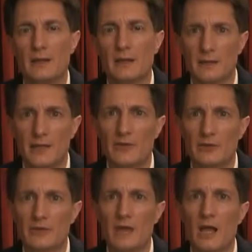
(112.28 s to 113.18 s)
let us
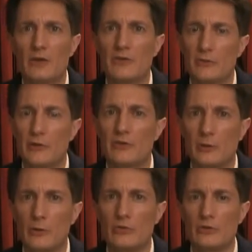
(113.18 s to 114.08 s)
acknowledge the
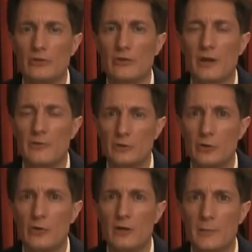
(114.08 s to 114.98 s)
resolution of
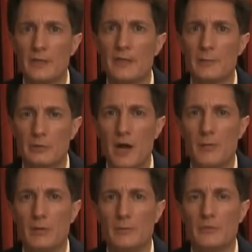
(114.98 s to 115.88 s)
two immediate
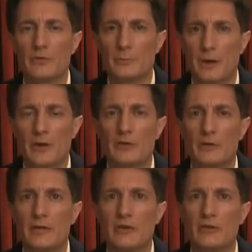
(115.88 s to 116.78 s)
problems by the
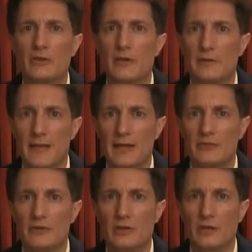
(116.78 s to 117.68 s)
creation of a
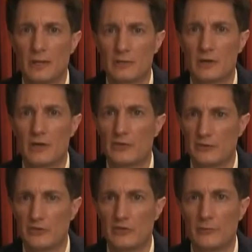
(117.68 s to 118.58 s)
national electronic
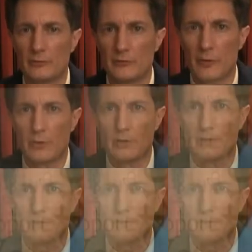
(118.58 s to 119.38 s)
system for voting.